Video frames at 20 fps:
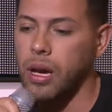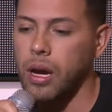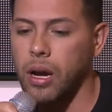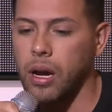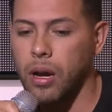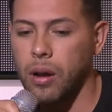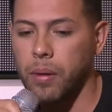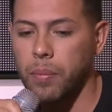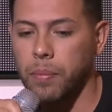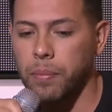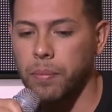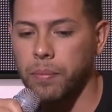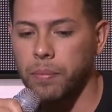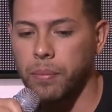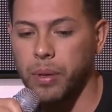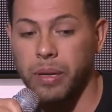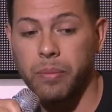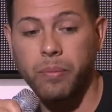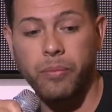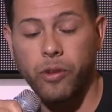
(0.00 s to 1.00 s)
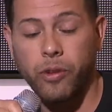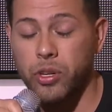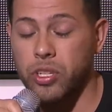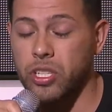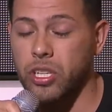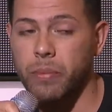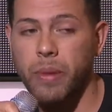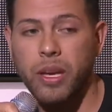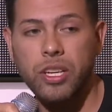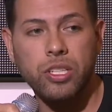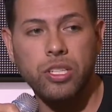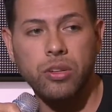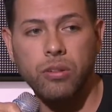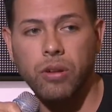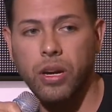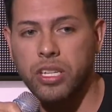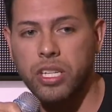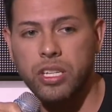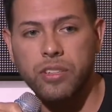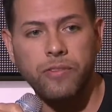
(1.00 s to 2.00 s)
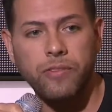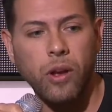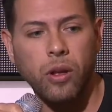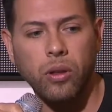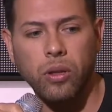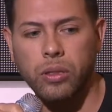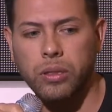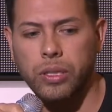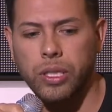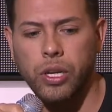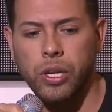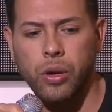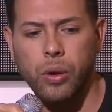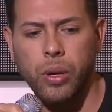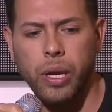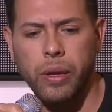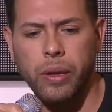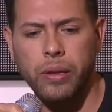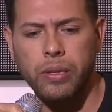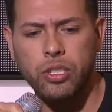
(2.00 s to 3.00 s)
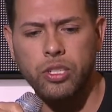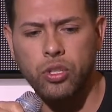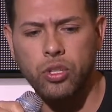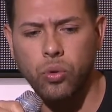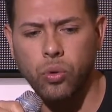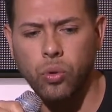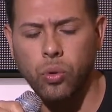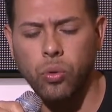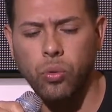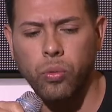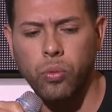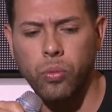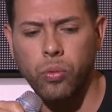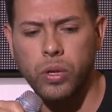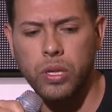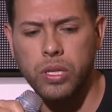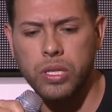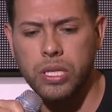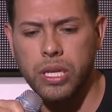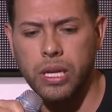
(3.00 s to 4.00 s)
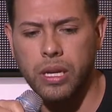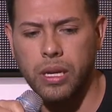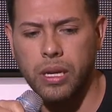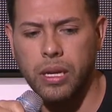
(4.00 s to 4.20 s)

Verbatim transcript: Um, but first semester, I just felt, you know, it, school was,